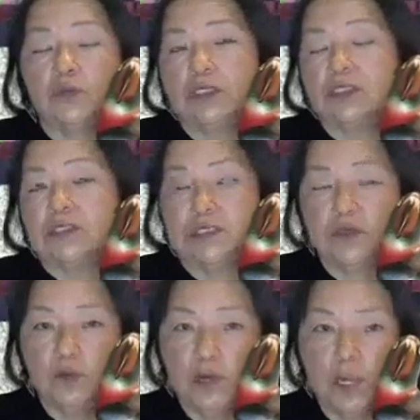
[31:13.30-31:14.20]
we could
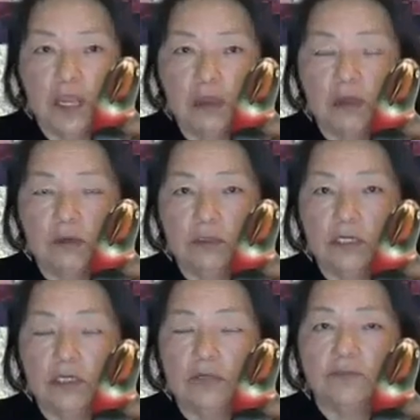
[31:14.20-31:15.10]
sit around
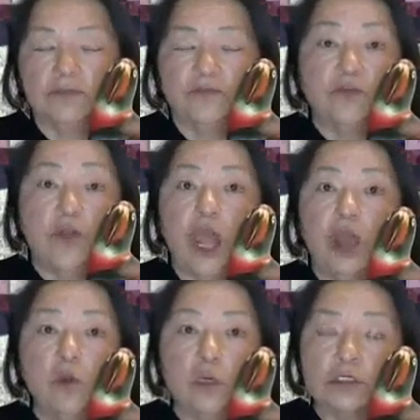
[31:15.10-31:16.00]
for
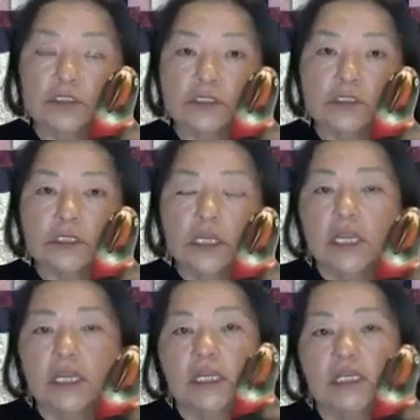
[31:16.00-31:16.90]
hours
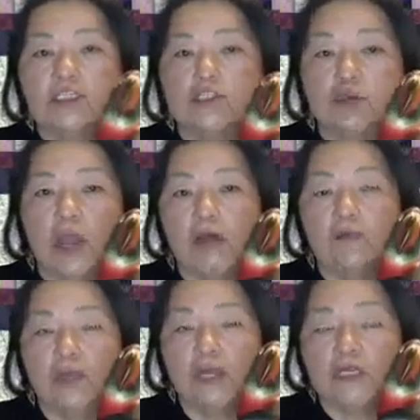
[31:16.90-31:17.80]
and
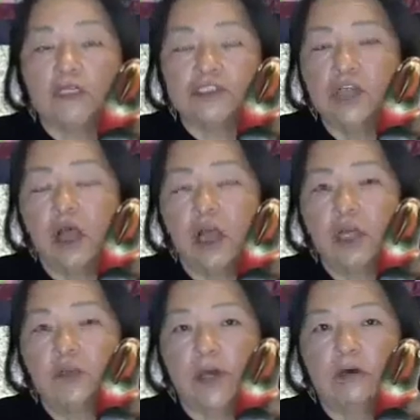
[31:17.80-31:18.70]
travel and
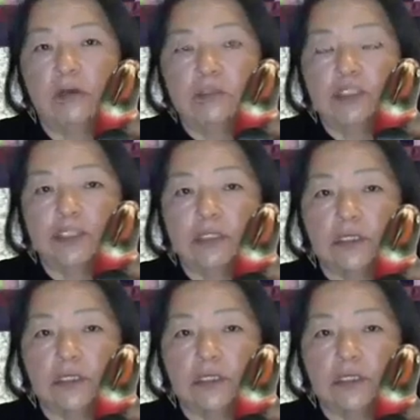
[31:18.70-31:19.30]
talk about